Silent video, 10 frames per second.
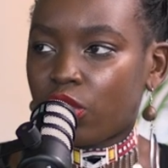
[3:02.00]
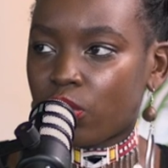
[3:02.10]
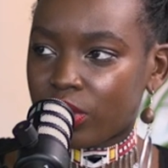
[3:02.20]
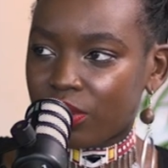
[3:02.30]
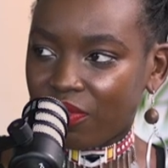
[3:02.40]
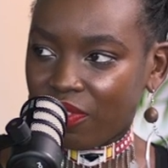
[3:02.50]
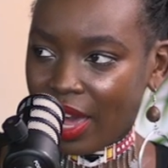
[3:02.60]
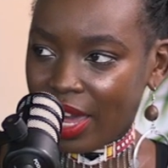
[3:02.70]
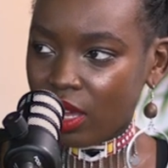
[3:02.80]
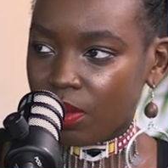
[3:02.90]
those
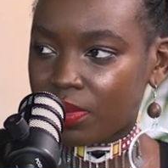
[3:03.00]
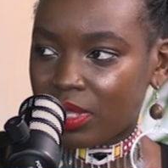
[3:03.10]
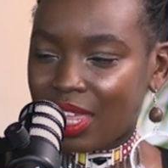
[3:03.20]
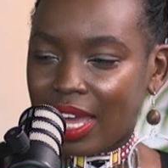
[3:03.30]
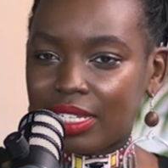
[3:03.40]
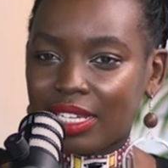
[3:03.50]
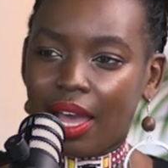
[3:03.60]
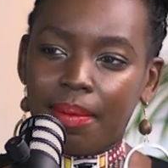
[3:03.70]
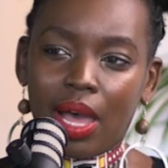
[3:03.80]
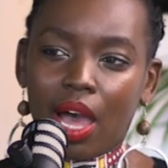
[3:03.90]
vibes that
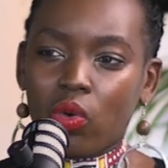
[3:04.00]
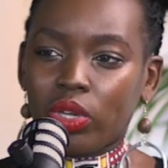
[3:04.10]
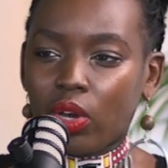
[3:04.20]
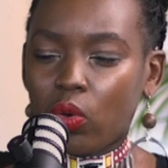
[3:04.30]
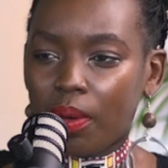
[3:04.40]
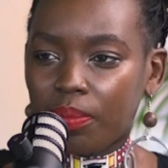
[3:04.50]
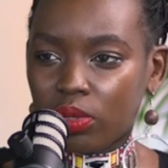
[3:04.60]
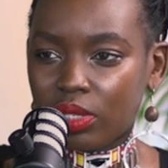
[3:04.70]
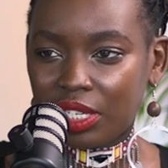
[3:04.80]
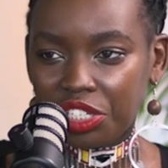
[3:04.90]
kama haungekuwa
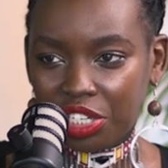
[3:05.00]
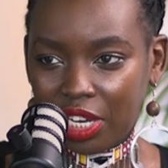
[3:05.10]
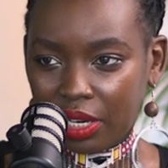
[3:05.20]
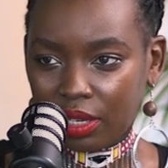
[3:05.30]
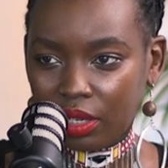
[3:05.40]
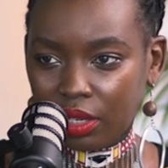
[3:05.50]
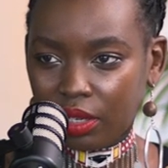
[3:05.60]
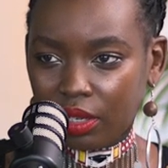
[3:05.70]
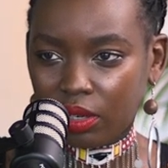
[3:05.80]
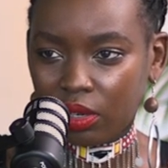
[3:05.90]
musician
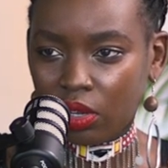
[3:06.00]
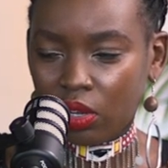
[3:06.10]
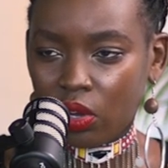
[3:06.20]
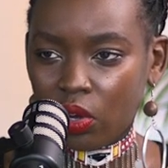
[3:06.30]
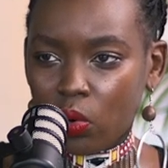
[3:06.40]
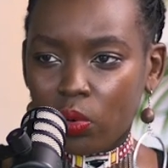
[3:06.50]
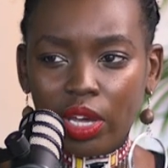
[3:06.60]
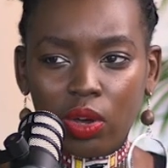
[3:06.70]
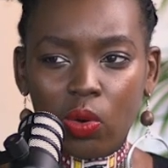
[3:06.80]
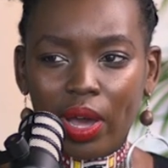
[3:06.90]

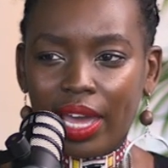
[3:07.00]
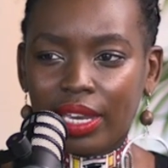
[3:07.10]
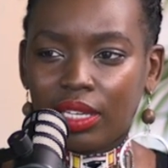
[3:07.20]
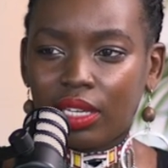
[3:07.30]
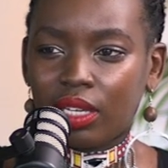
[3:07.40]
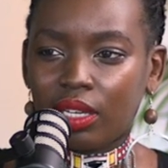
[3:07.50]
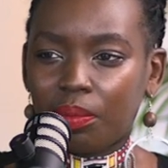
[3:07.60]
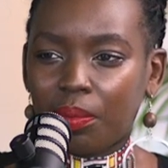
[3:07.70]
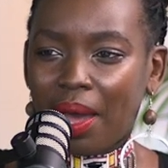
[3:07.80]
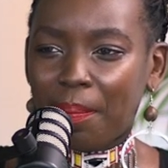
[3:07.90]
ungekuwa yani
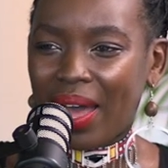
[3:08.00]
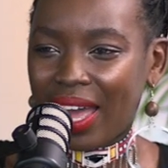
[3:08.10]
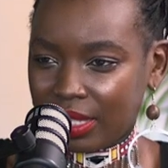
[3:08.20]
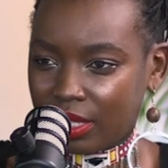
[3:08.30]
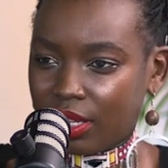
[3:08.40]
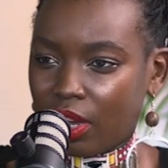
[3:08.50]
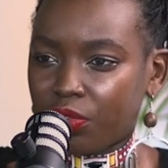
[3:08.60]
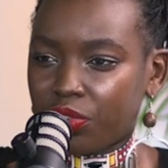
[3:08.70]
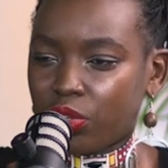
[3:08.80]
a pastor of